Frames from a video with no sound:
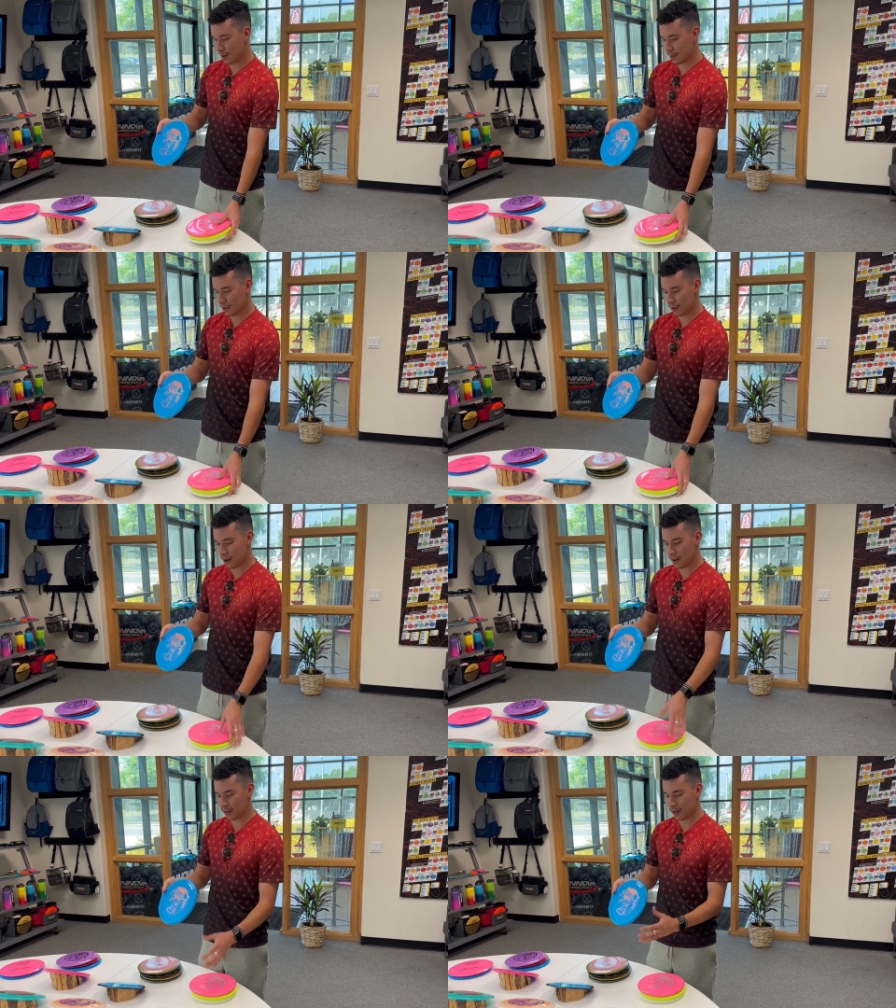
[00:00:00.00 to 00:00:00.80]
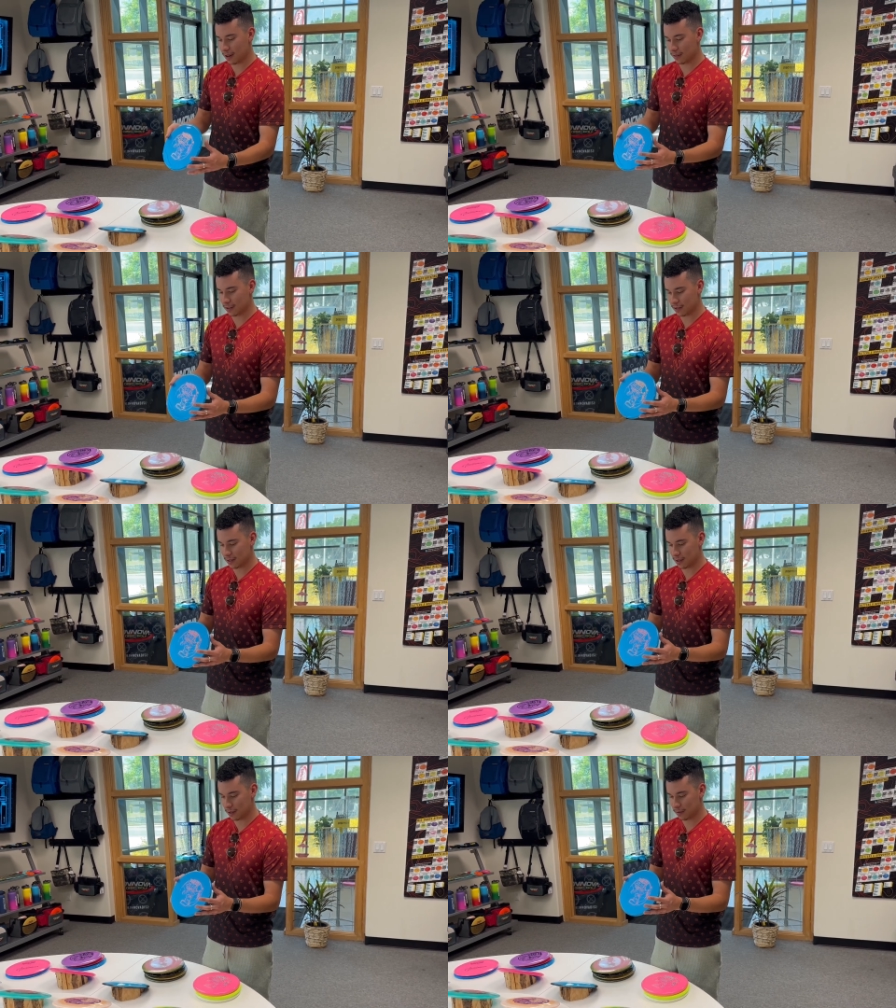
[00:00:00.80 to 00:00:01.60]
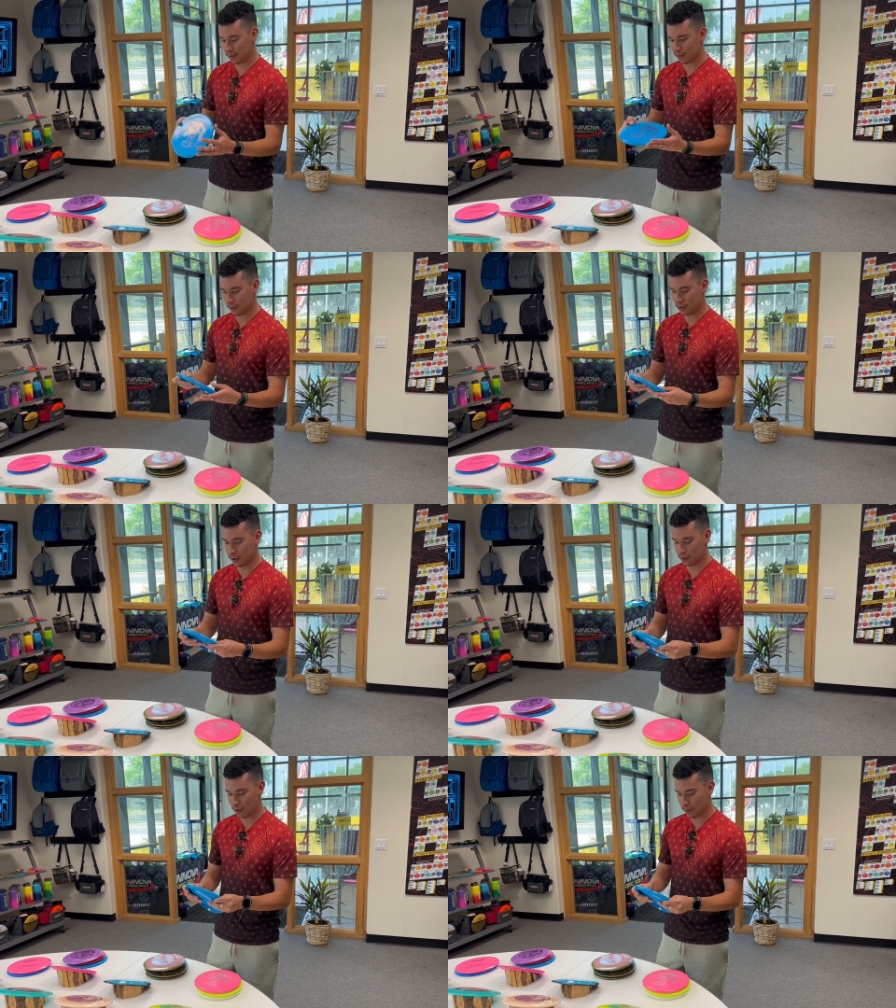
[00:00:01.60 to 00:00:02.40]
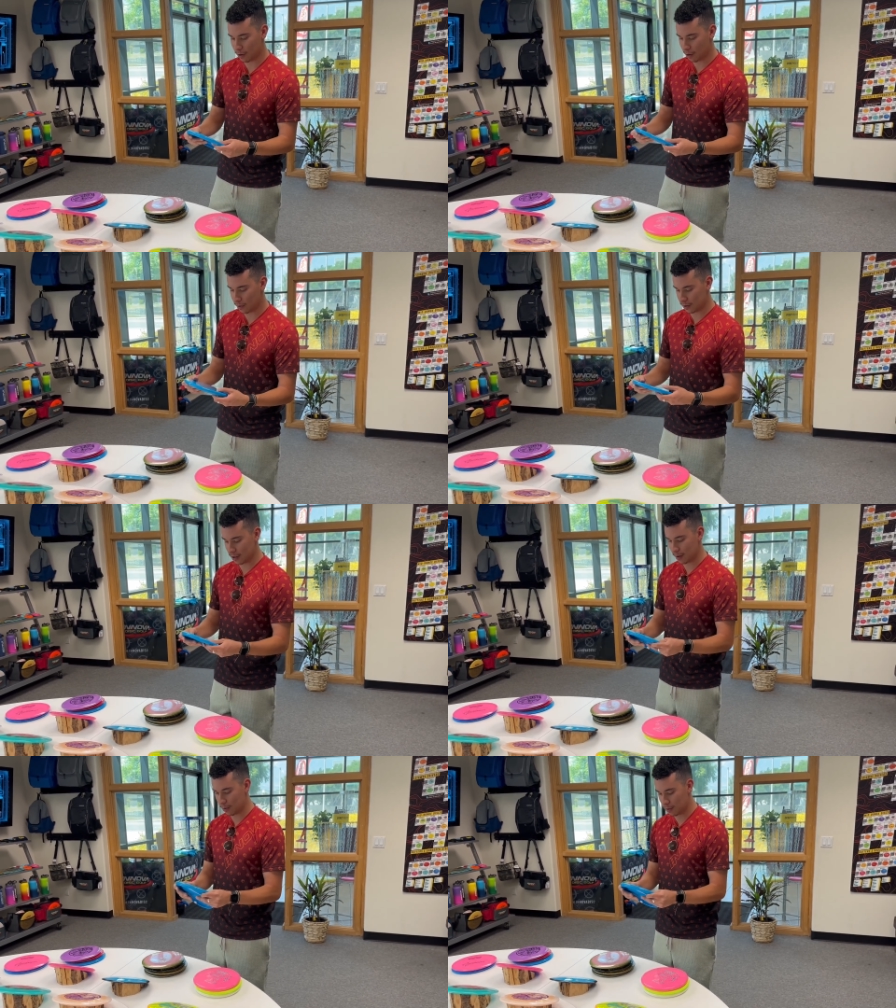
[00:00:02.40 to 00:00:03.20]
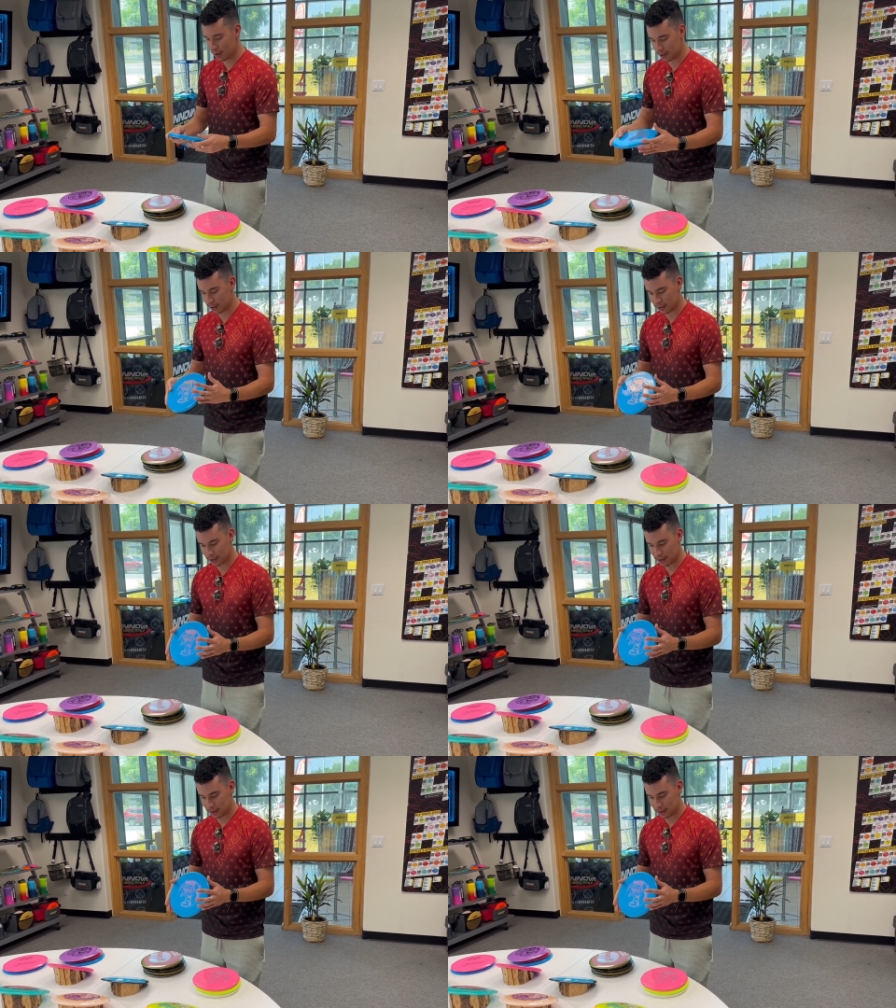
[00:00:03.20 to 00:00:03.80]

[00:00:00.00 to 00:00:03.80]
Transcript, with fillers: them a little concave and stiff. Usually those are the more overstable ones,